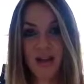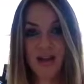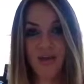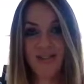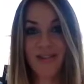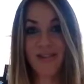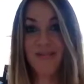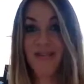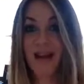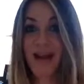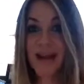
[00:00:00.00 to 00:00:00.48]
You
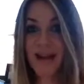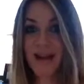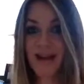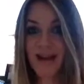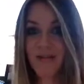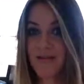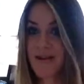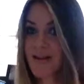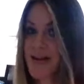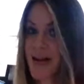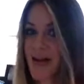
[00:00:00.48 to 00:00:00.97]
have to find it
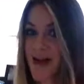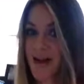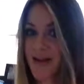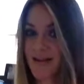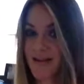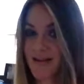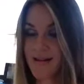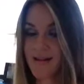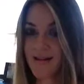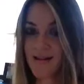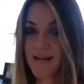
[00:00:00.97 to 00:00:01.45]
every day.
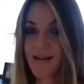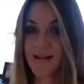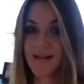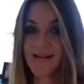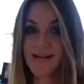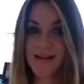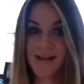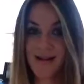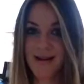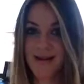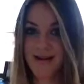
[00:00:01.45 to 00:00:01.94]

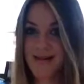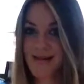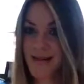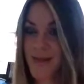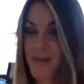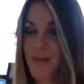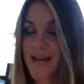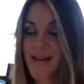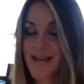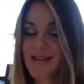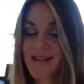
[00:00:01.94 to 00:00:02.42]
It's not in the
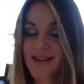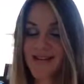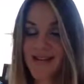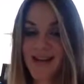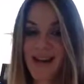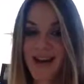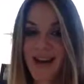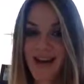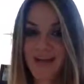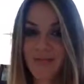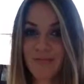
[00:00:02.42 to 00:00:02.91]
same place
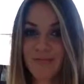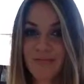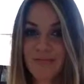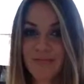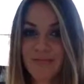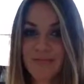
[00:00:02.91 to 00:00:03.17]
every day.